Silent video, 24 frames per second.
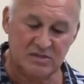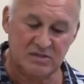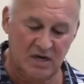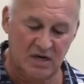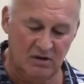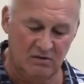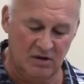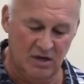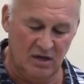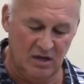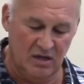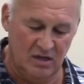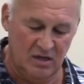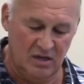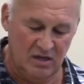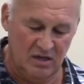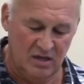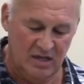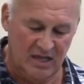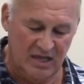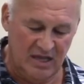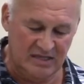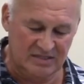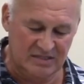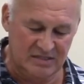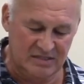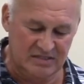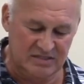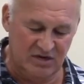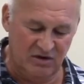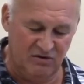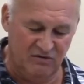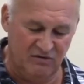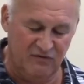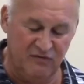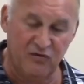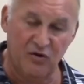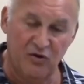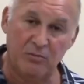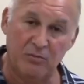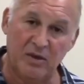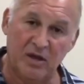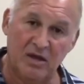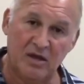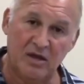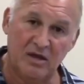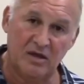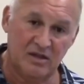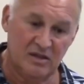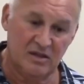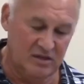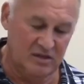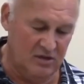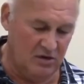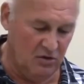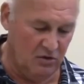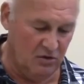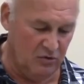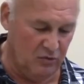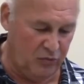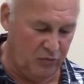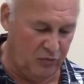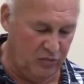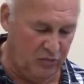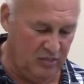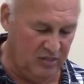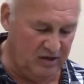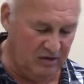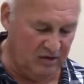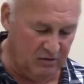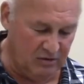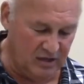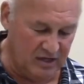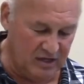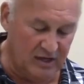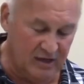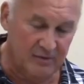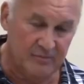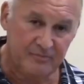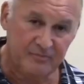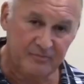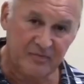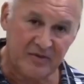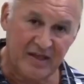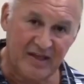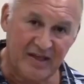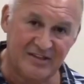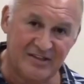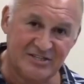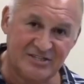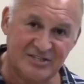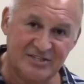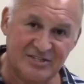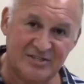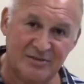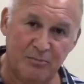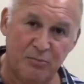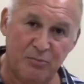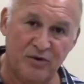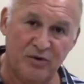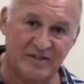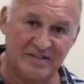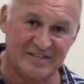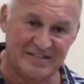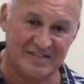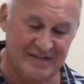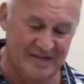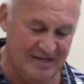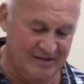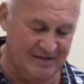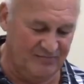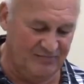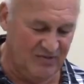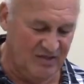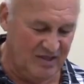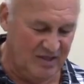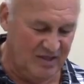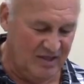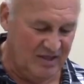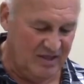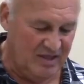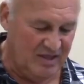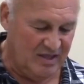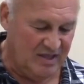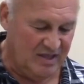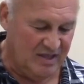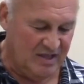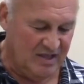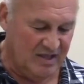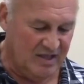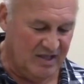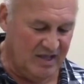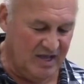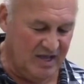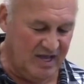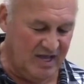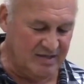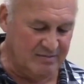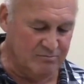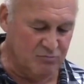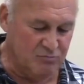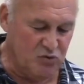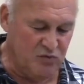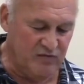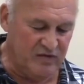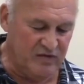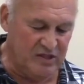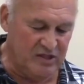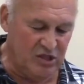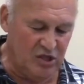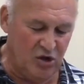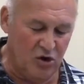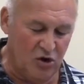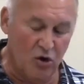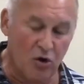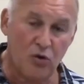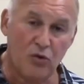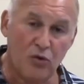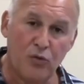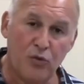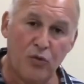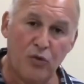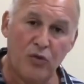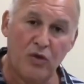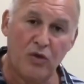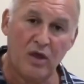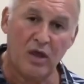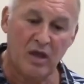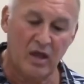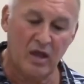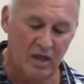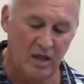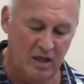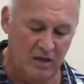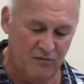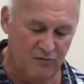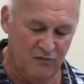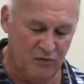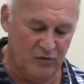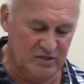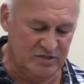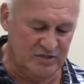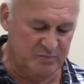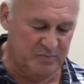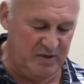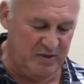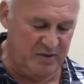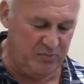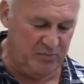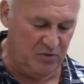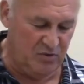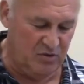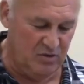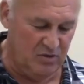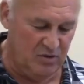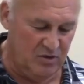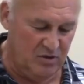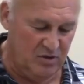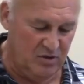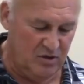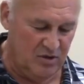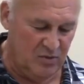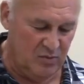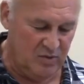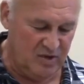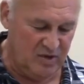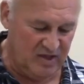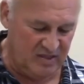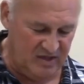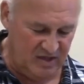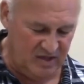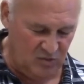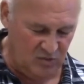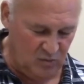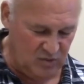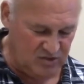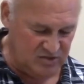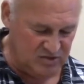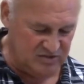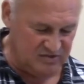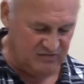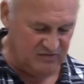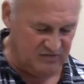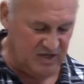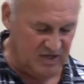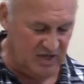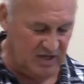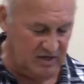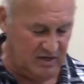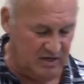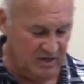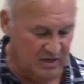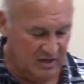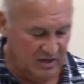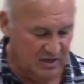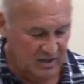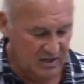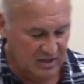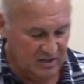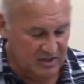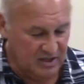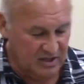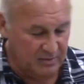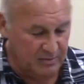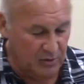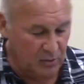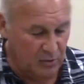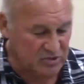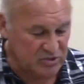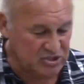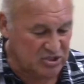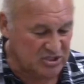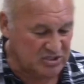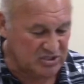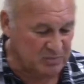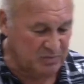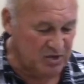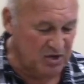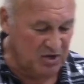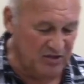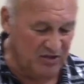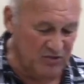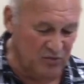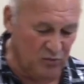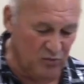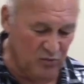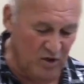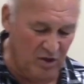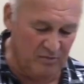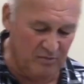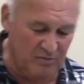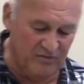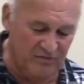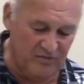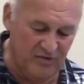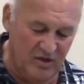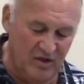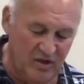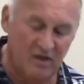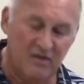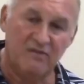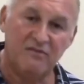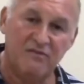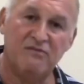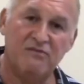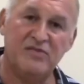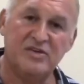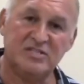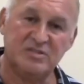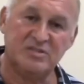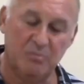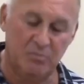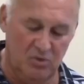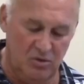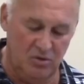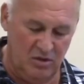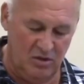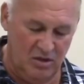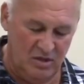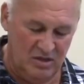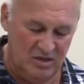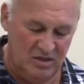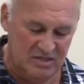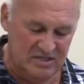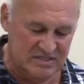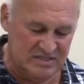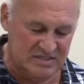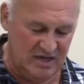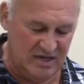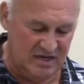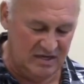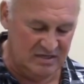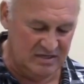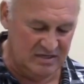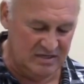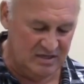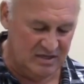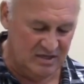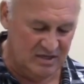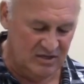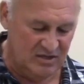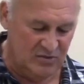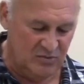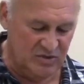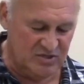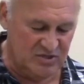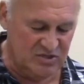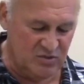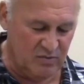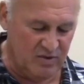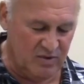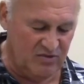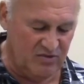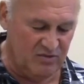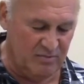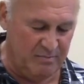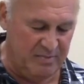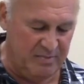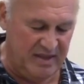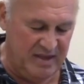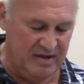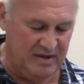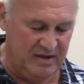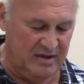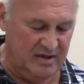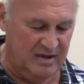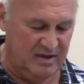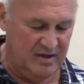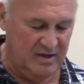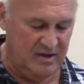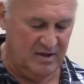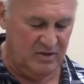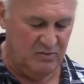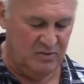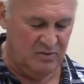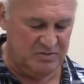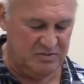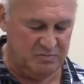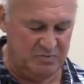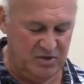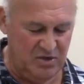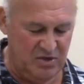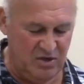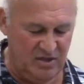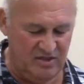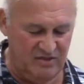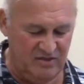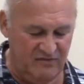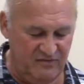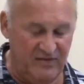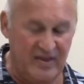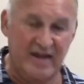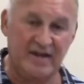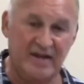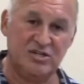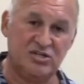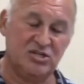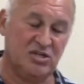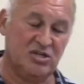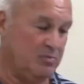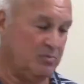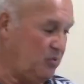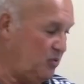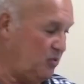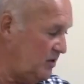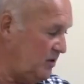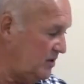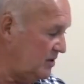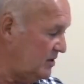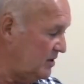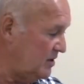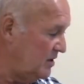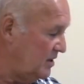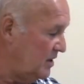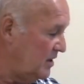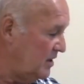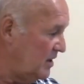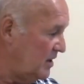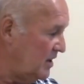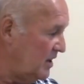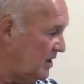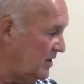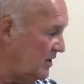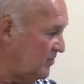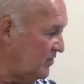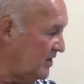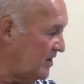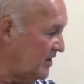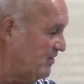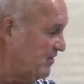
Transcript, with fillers: terra, as in terra firma, the earth, literally and this is the point tonight God moving the earth for his people. When I think of the wonders of God, think about what's just beyond the realm of the visible sight. What's around the bend? What's beyond the vanishing point? I think